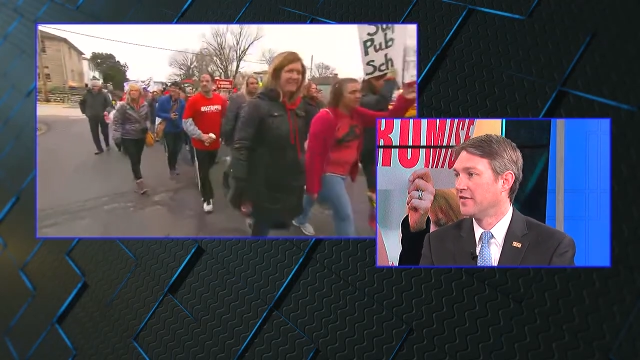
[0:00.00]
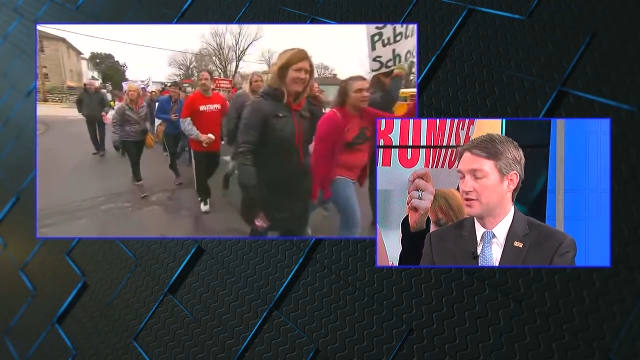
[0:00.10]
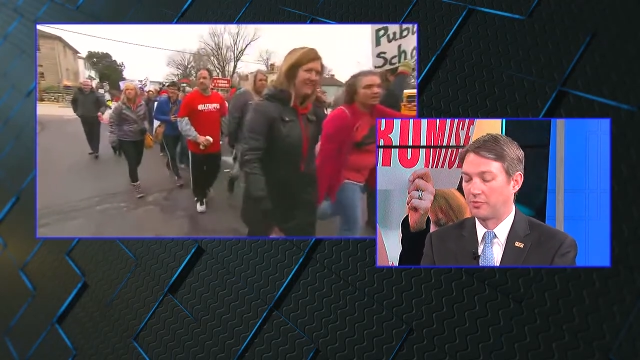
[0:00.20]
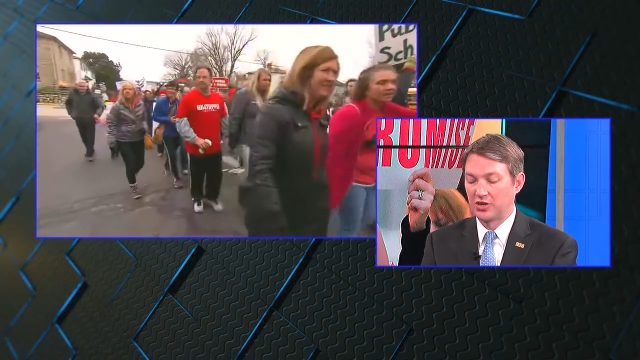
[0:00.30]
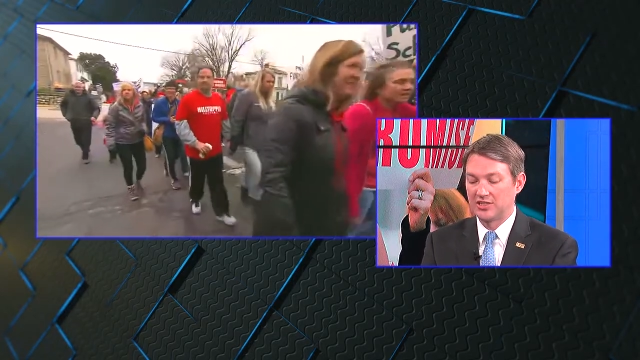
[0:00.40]

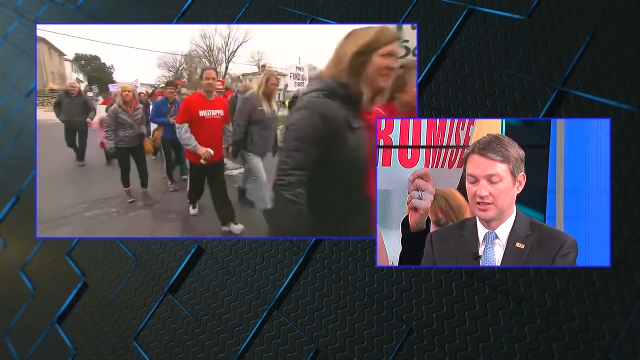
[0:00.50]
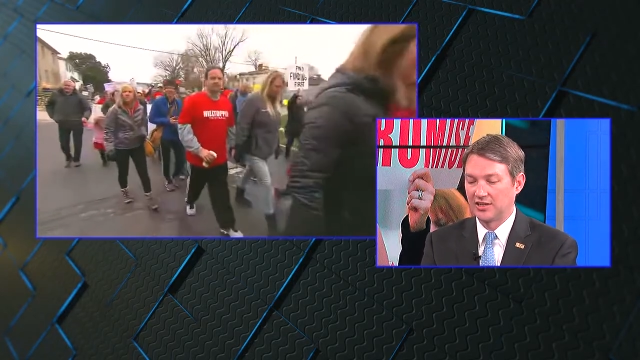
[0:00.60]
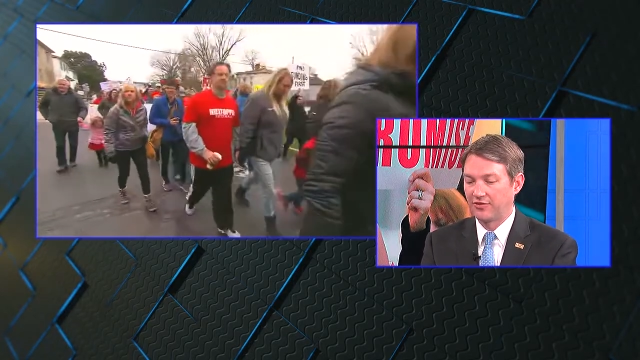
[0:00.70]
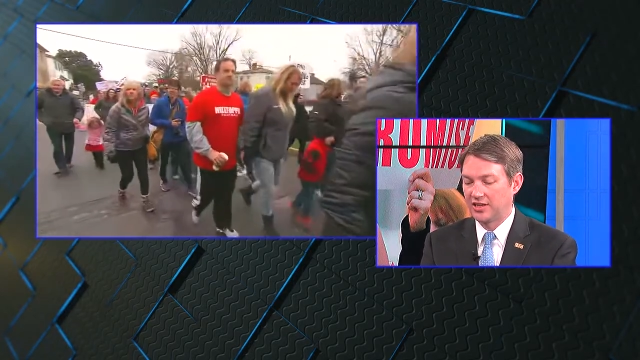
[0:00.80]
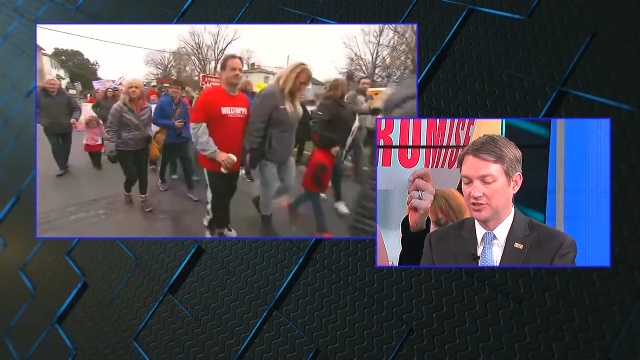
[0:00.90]
Some pretty
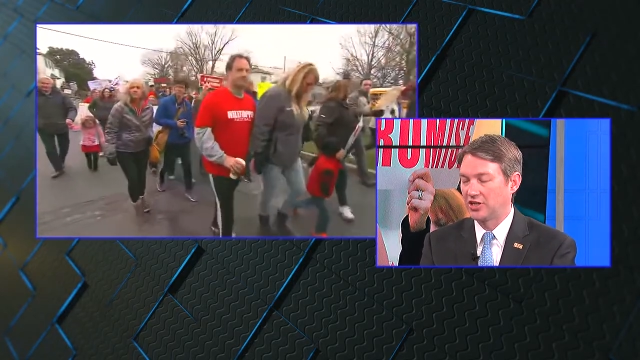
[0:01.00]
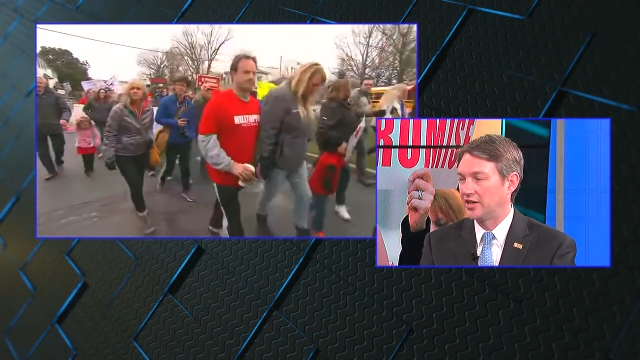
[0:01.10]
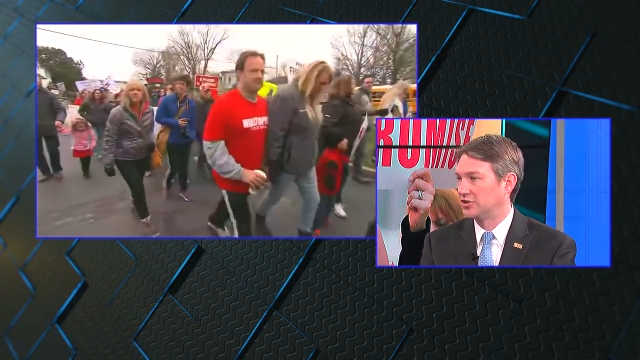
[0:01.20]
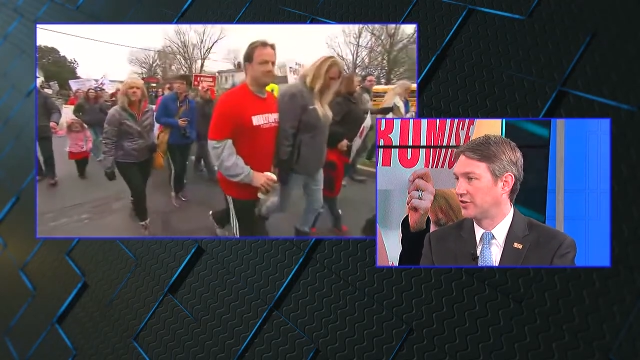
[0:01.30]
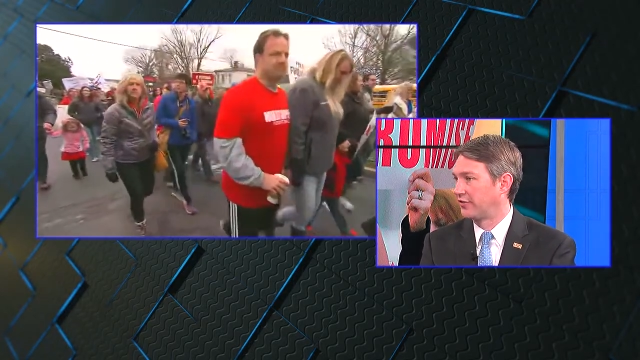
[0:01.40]
significant
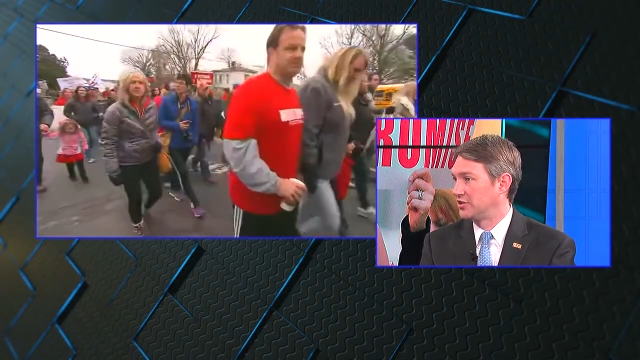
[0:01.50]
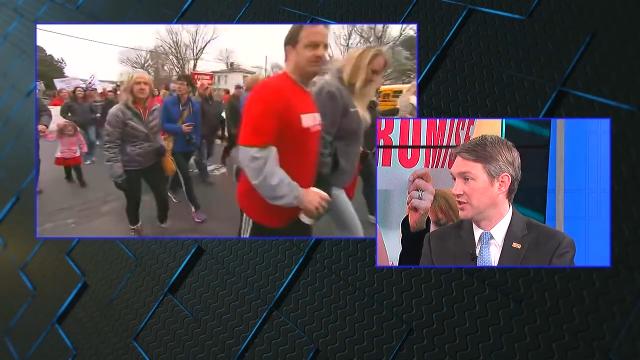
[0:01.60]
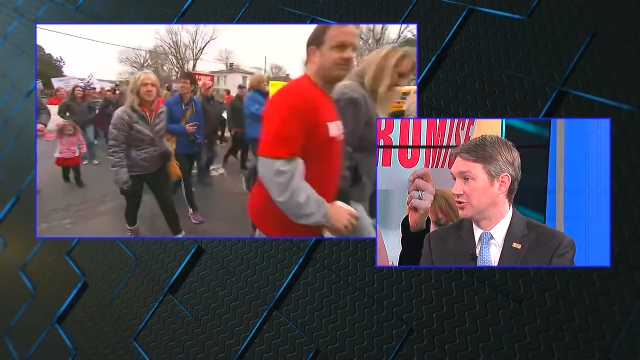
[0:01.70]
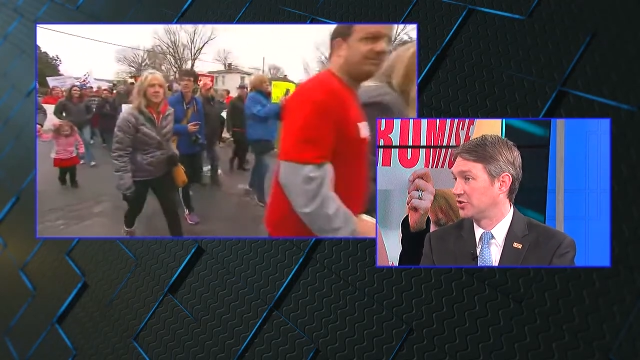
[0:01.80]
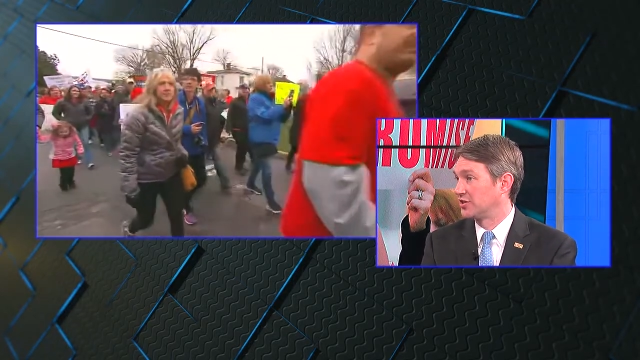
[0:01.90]
changes for
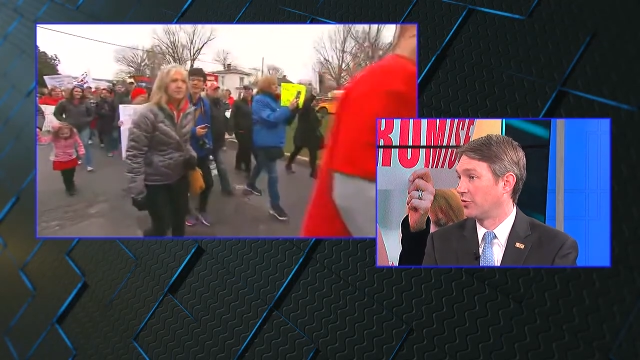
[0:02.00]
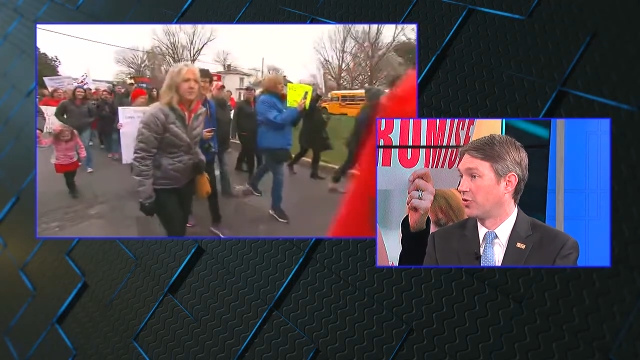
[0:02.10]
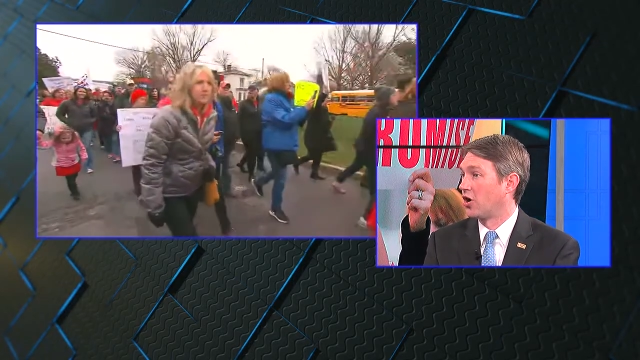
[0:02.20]
teachers that were